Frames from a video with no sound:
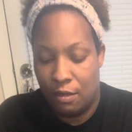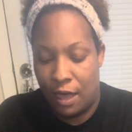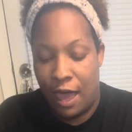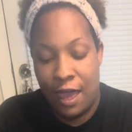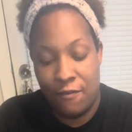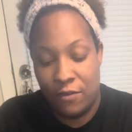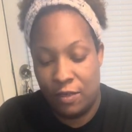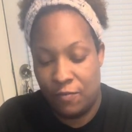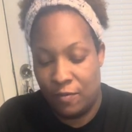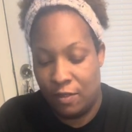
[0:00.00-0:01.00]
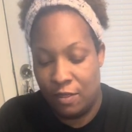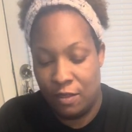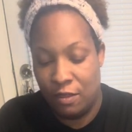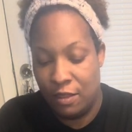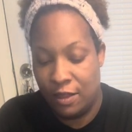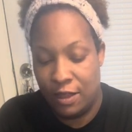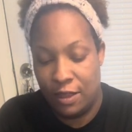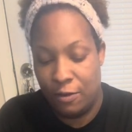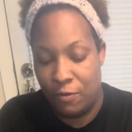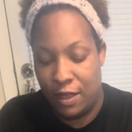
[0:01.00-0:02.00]
I haven't even looked at
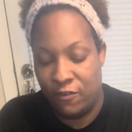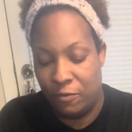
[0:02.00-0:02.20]
any Ratchet